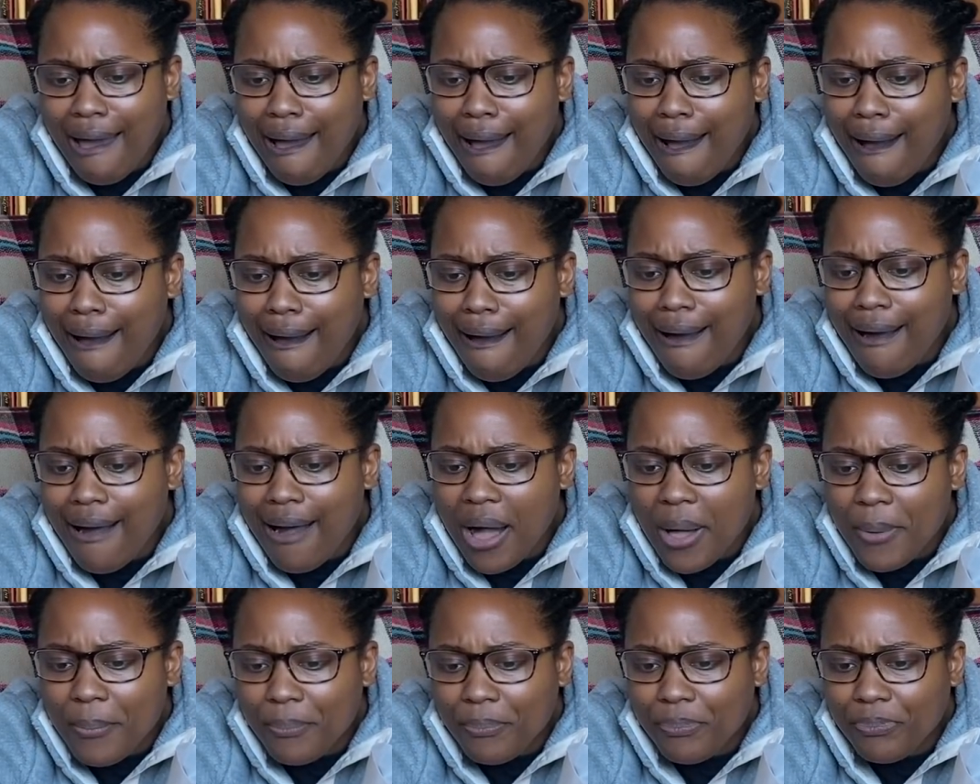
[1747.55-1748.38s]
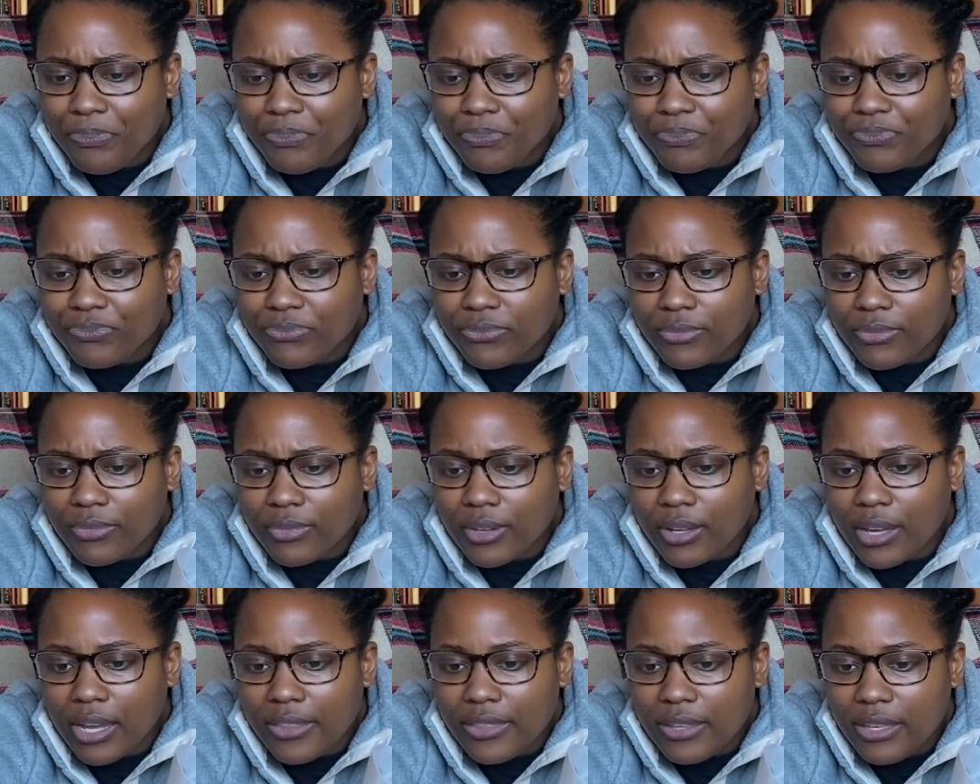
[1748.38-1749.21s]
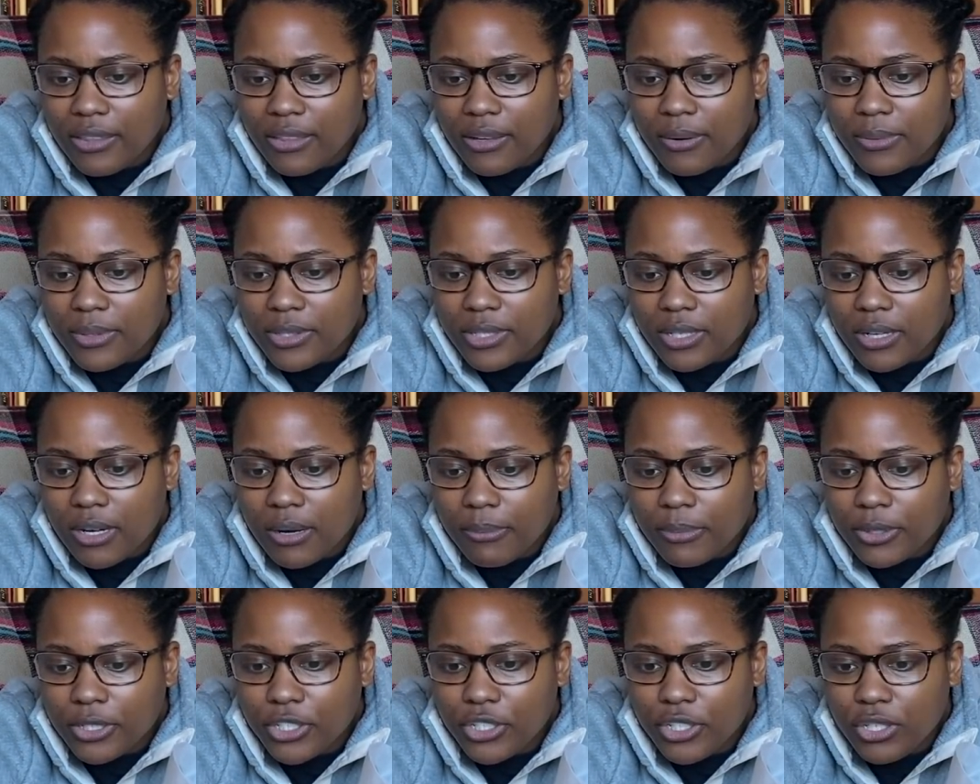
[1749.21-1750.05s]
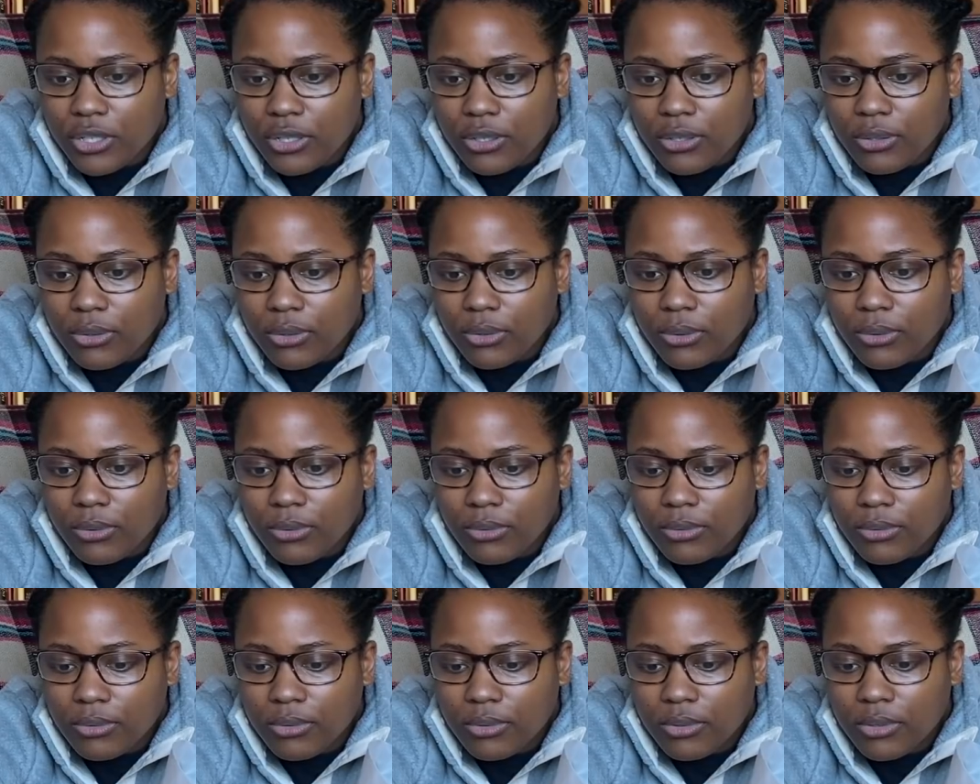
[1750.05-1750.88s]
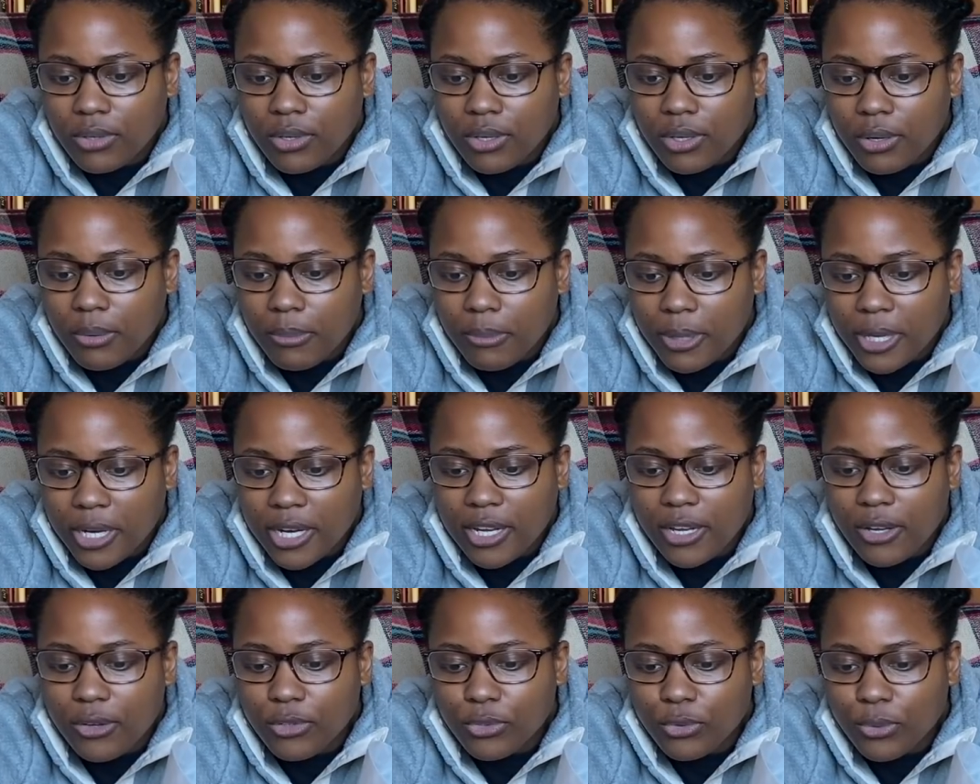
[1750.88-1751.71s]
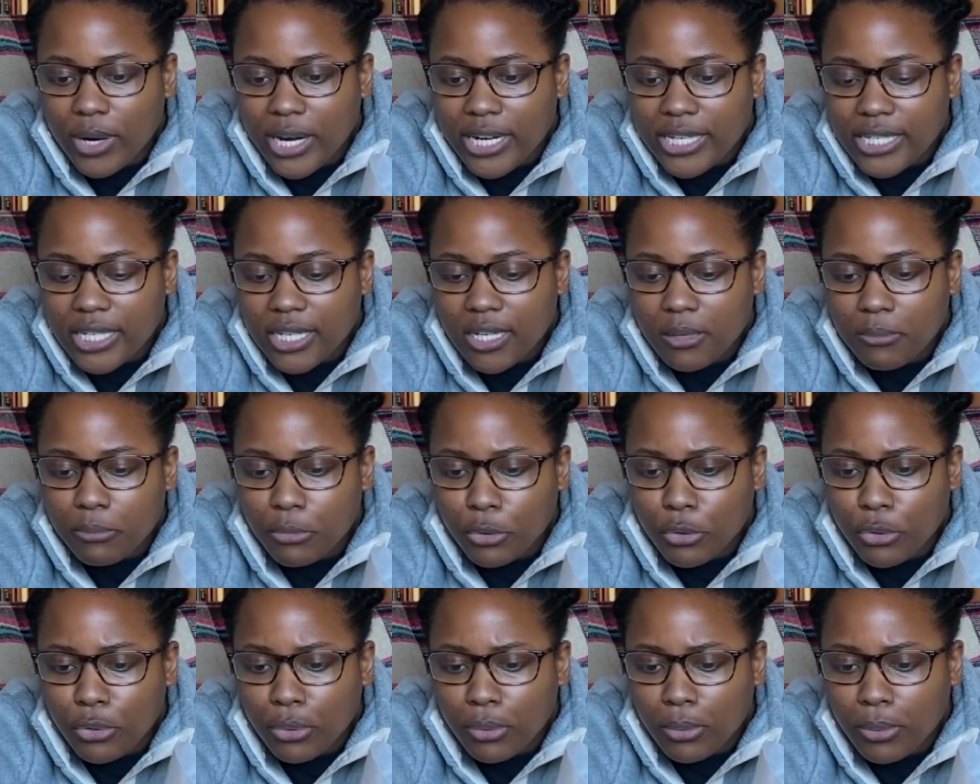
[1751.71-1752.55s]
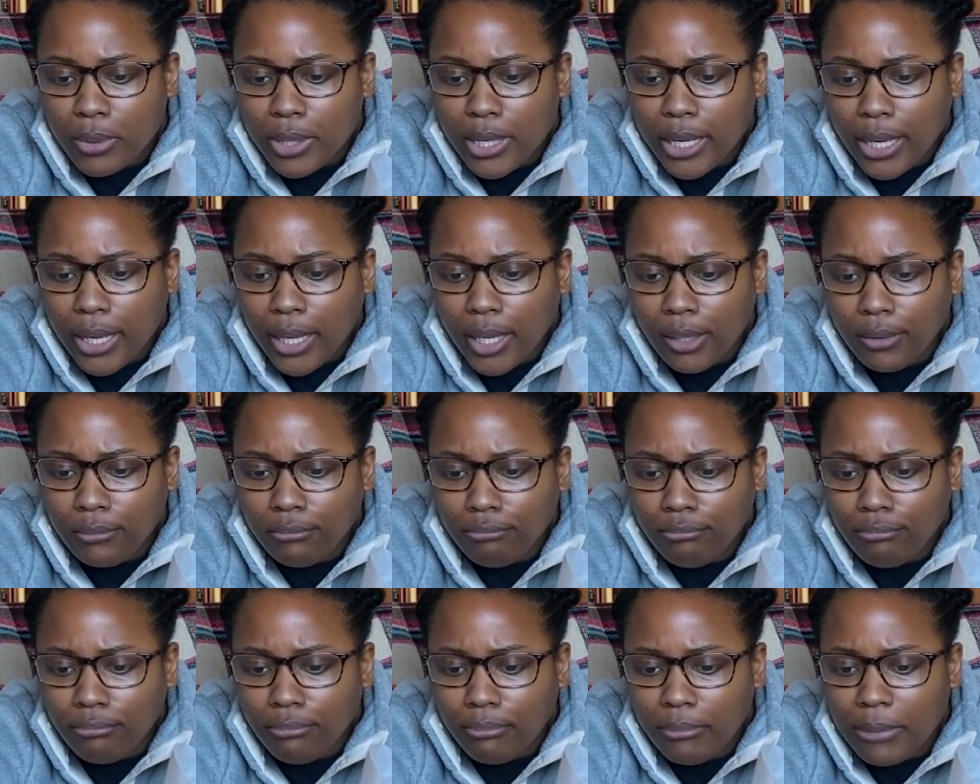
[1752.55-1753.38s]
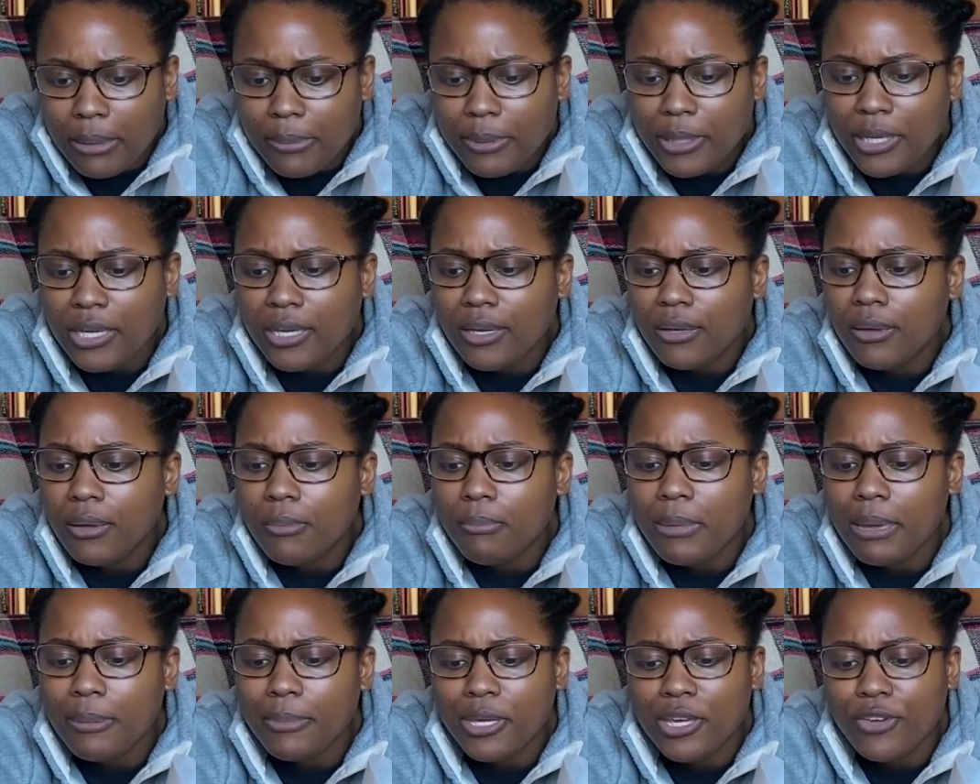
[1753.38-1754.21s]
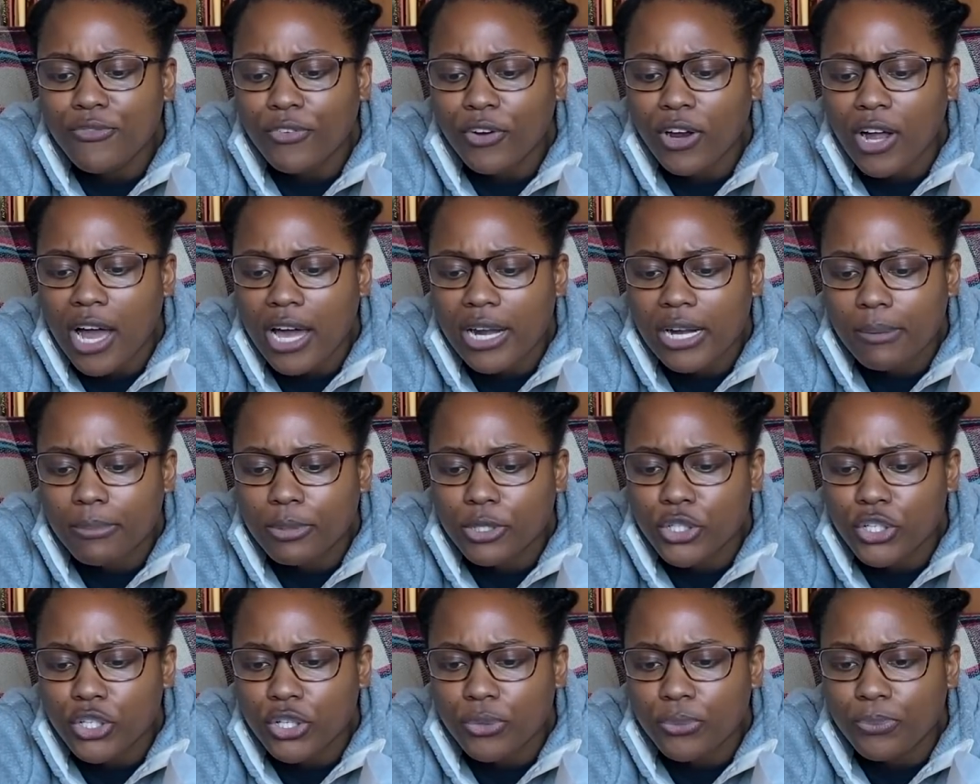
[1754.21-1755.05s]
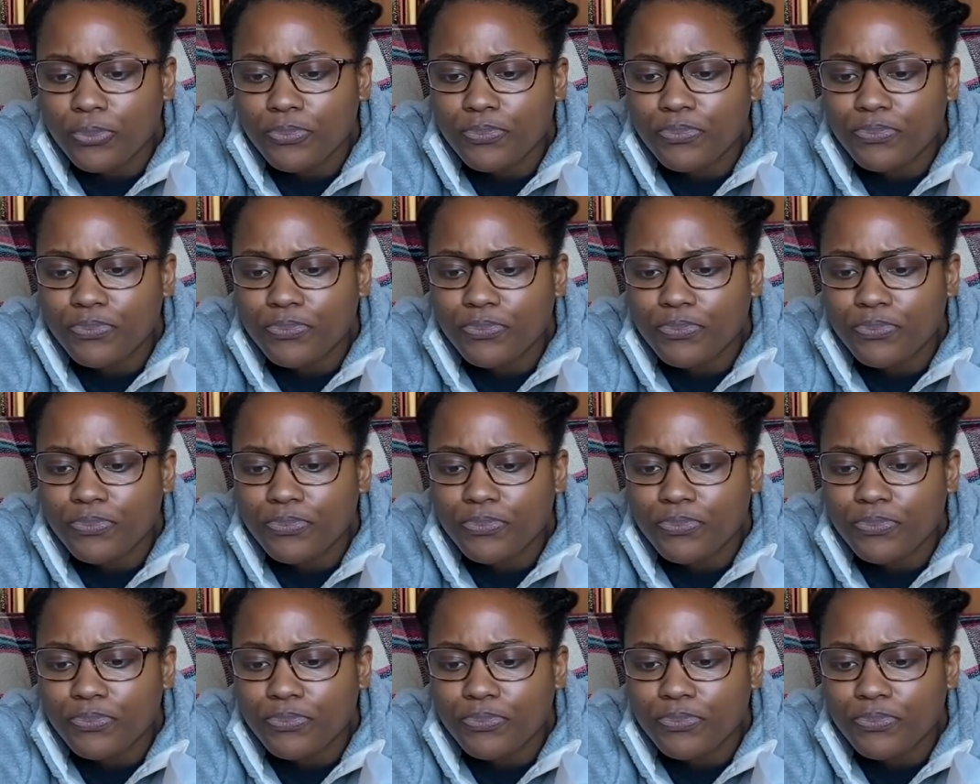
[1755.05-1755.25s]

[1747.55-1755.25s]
Um, I think there was a number two, but it goes right to number three. Maybe, maybe he forgot number two.